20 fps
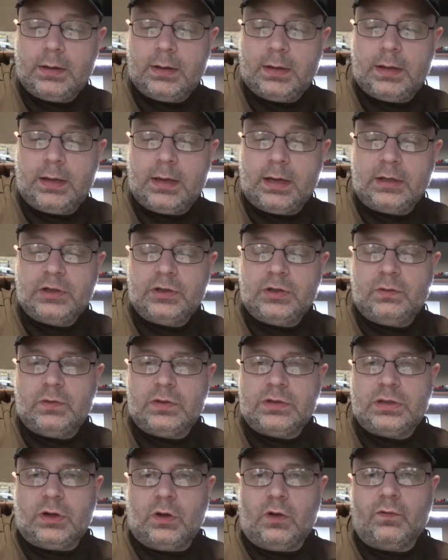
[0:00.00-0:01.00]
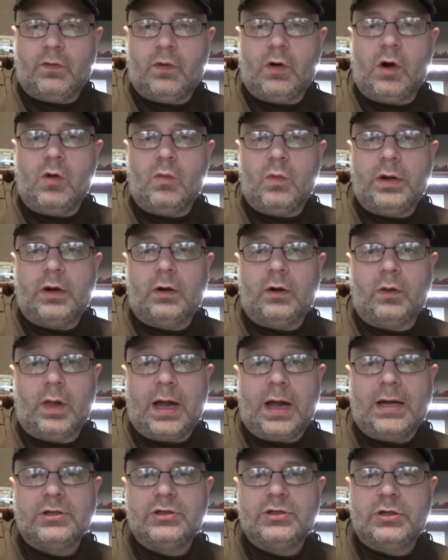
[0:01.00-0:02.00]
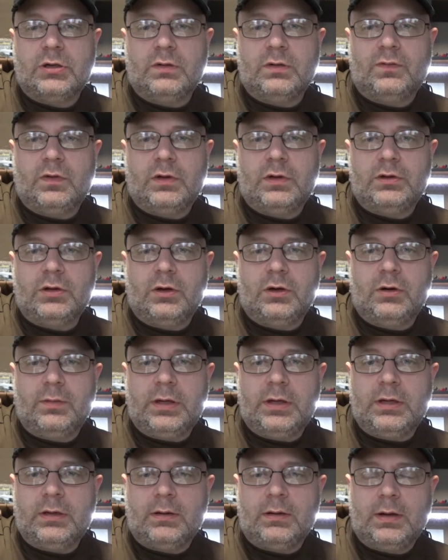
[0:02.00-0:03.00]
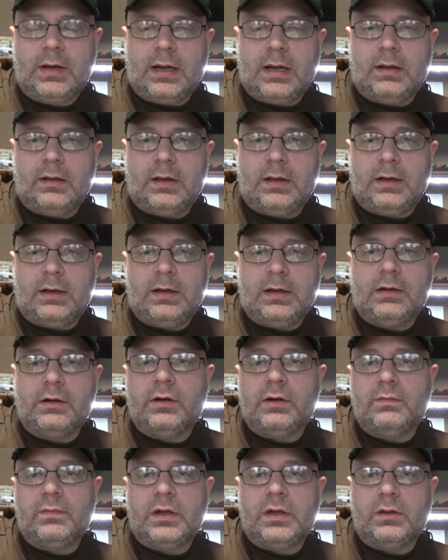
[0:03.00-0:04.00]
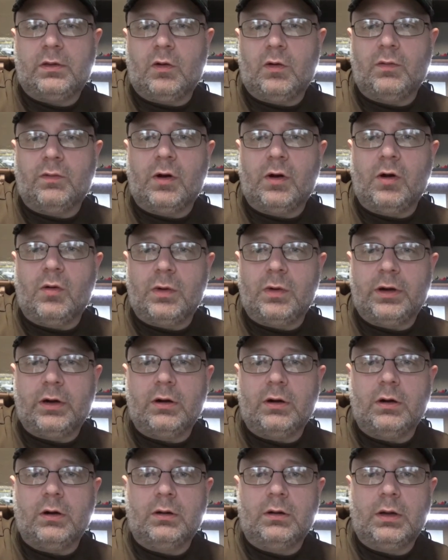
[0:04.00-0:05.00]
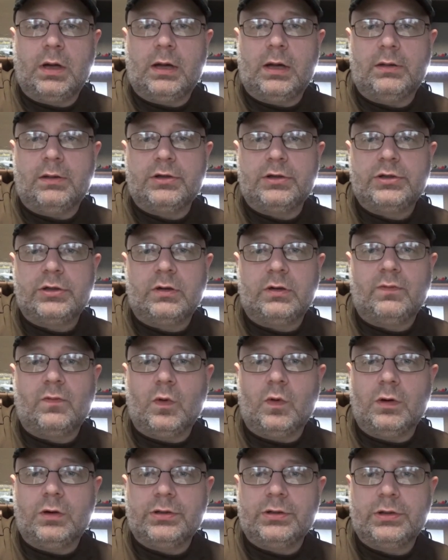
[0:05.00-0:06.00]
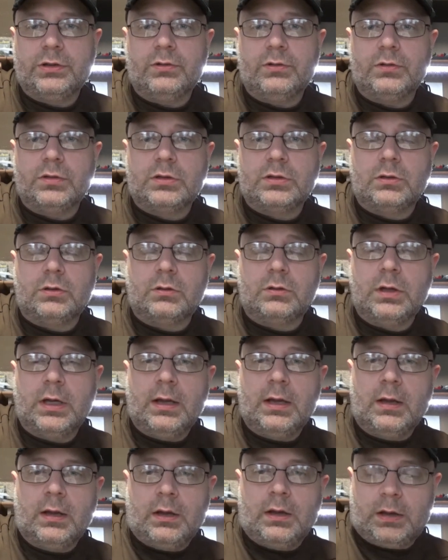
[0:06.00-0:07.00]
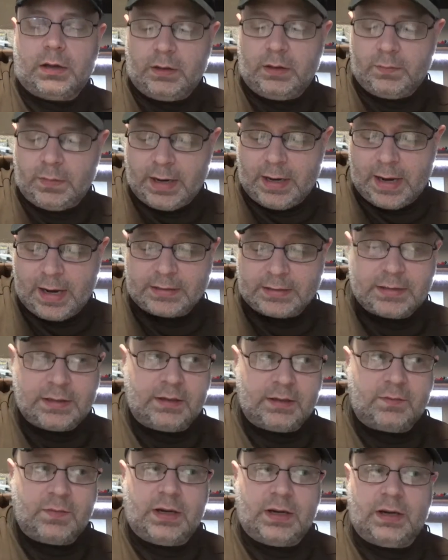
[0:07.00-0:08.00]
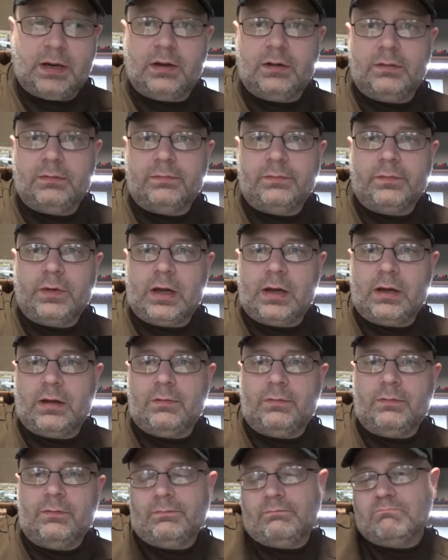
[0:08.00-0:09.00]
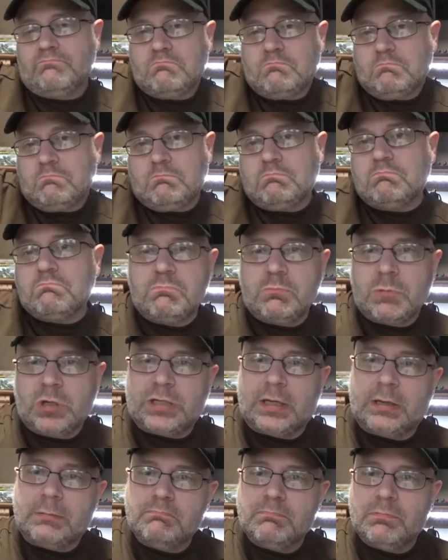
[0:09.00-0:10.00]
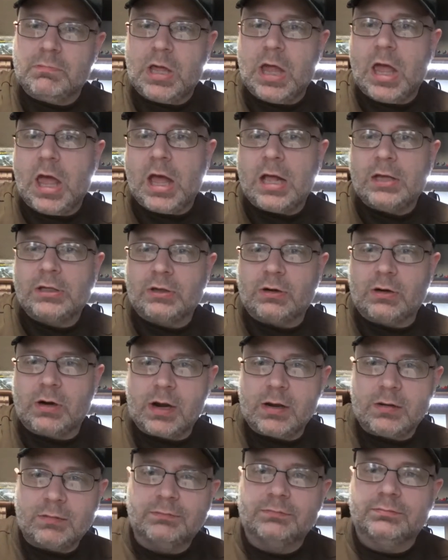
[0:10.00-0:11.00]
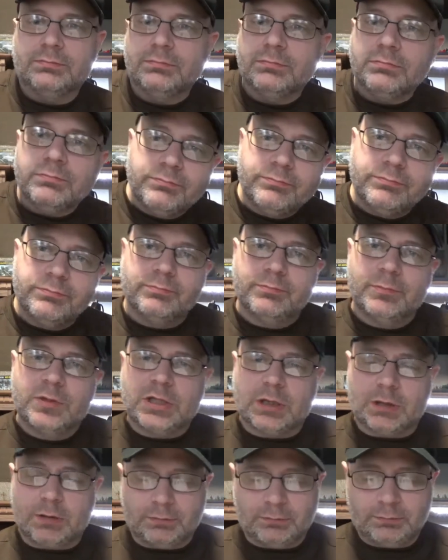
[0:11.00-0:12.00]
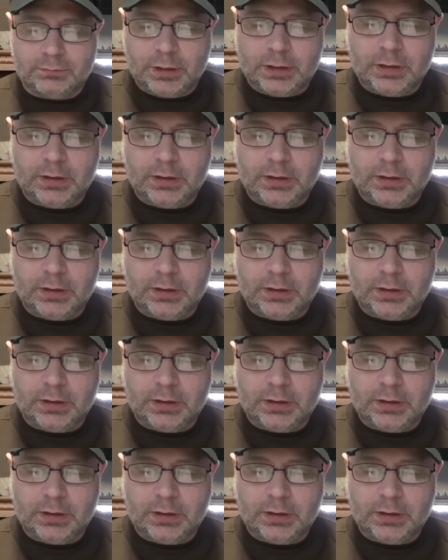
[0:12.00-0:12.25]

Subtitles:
he actually was the overall winner last year for the tournament, and then he ended up being the overall winner this year for it too. So getting my ass kicked by him, I was like, it's all right. So,